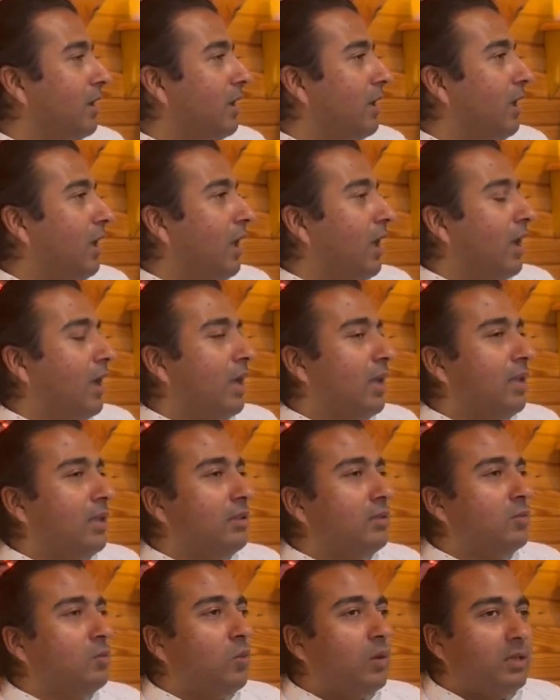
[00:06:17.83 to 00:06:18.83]

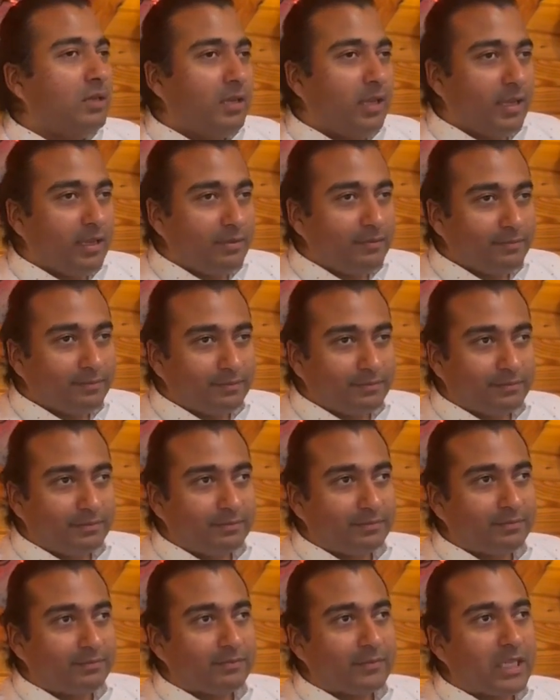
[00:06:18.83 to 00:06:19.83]
And one day,
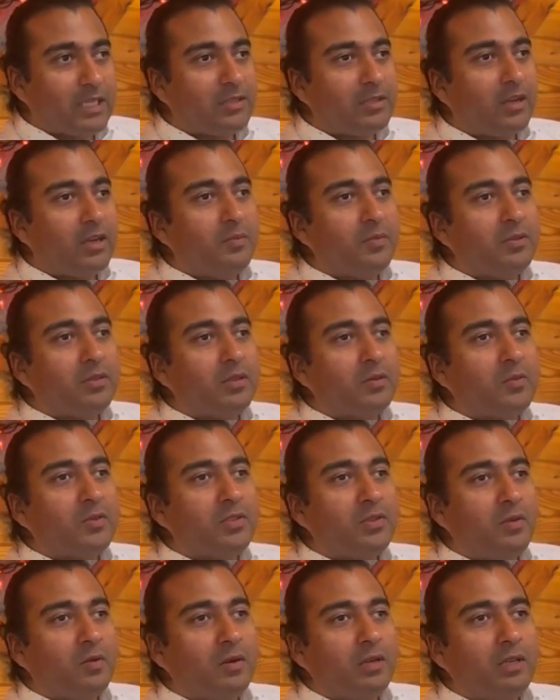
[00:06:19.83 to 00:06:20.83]
Sariputta was
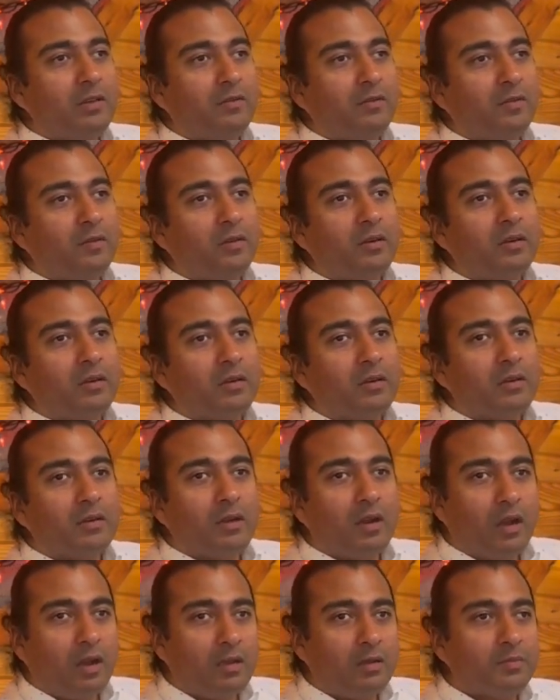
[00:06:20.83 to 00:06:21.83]
going for
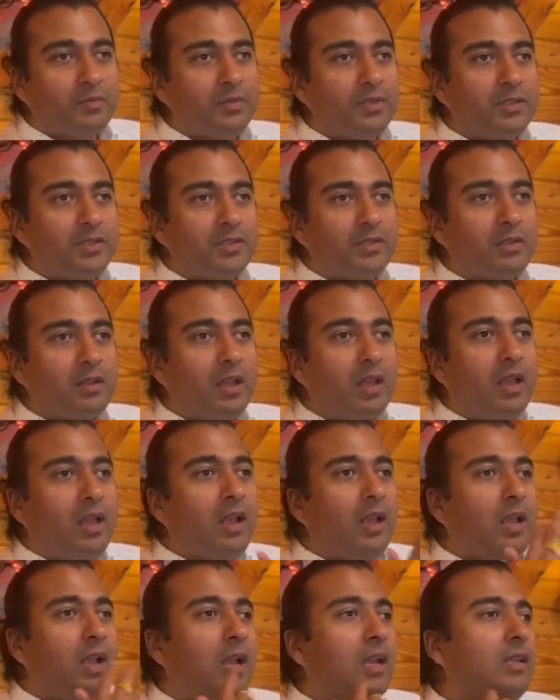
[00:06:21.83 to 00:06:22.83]
alms,
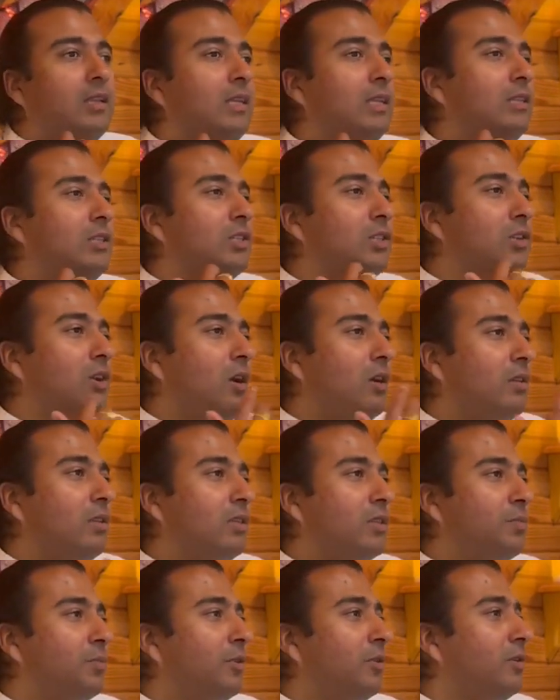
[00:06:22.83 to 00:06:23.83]
and he saw
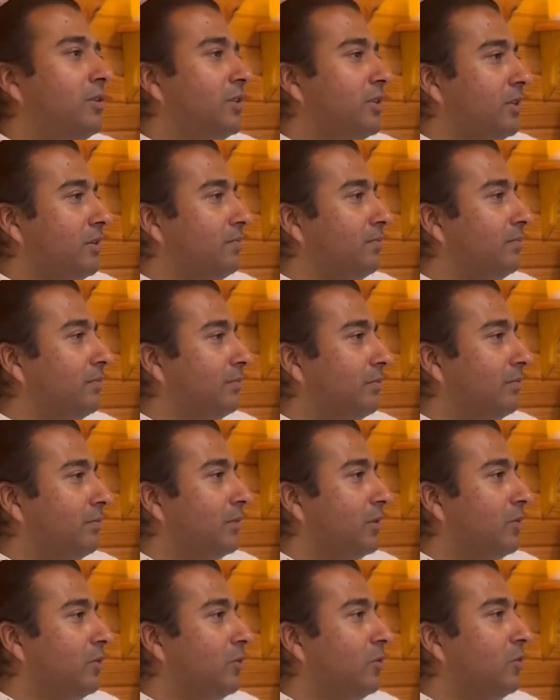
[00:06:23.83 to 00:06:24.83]
this person
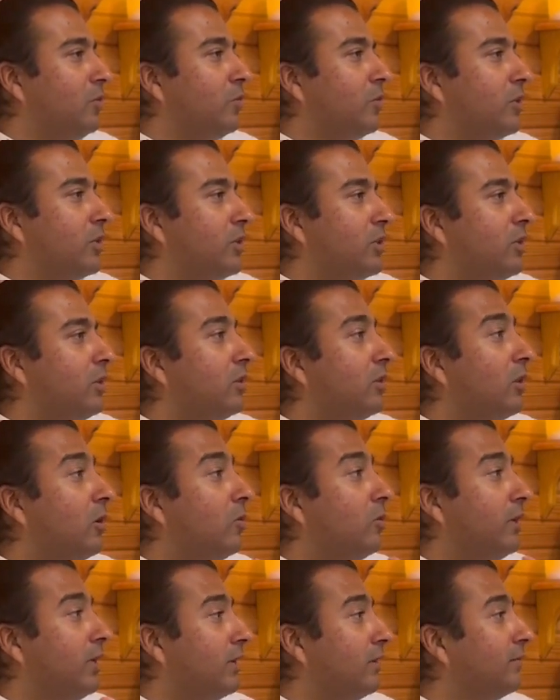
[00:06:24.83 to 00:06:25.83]
who was
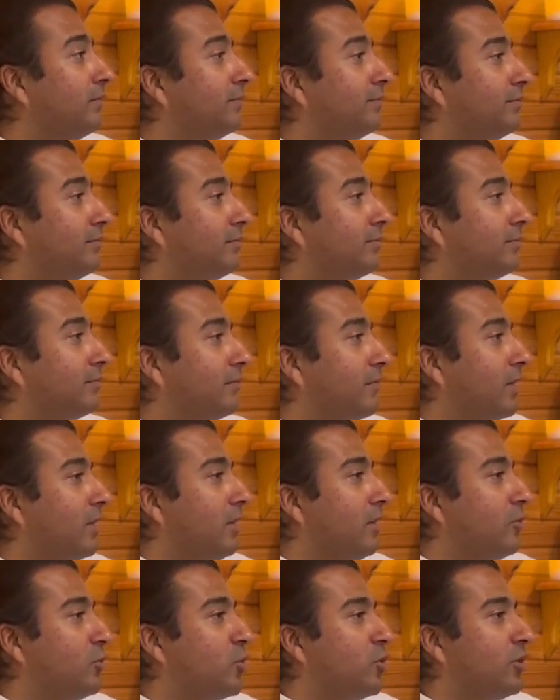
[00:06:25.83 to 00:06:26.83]
glowing
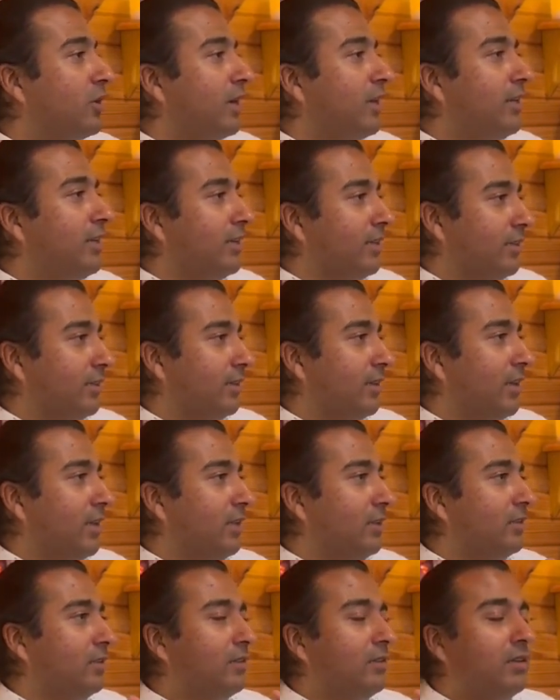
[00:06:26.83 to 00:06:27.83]
and shining,
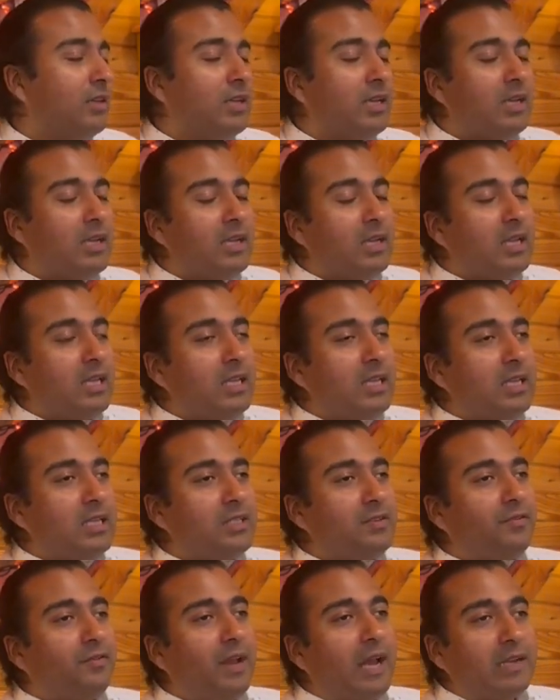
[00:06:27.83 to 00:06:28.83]
and
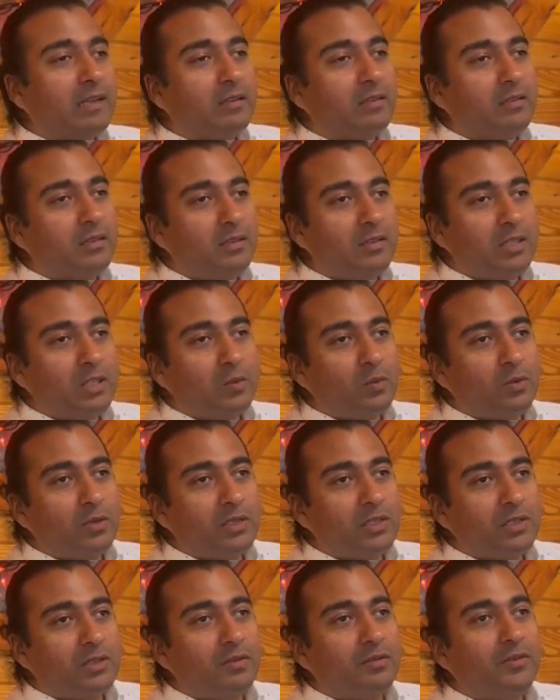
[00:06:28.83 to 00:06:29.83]
his faculties were
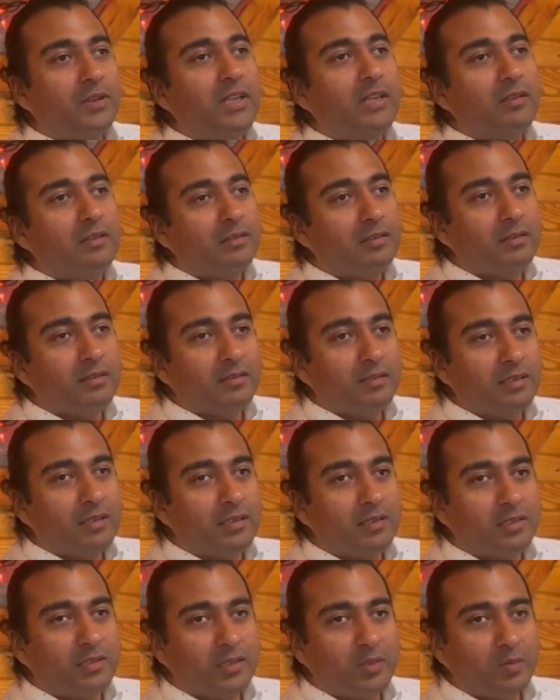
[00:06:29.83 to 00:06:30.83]
serene,
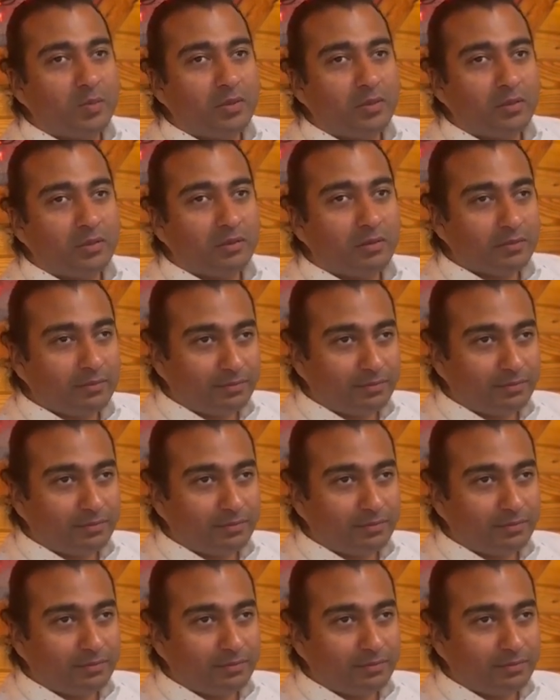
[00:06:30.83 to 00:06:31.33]
as it's put.